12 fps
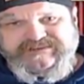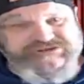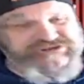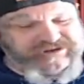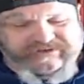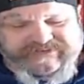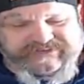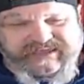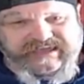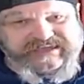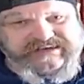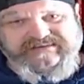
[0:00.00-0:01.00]
Just
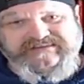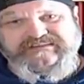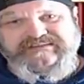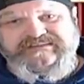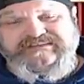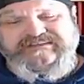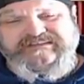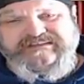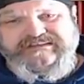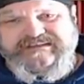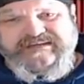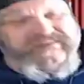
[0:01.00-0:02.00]
saying.
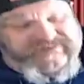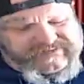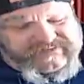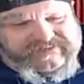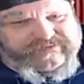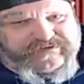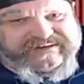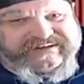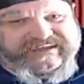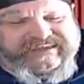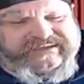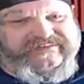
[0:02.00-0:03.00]
This is
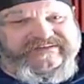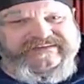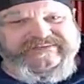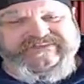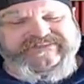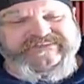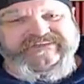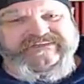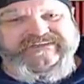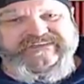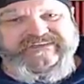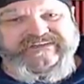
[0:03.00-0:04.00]
ridiculous.
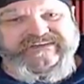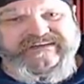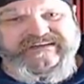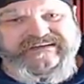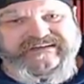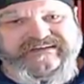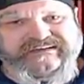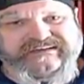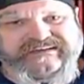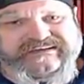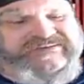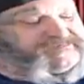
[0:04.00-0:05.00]

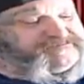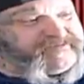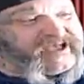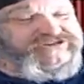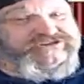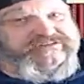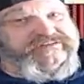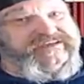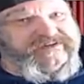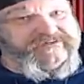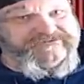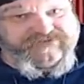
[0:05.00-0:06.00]
Especially
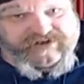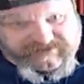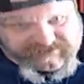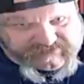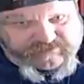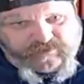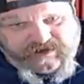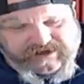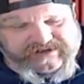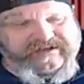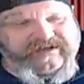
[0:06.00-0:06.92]
the first one.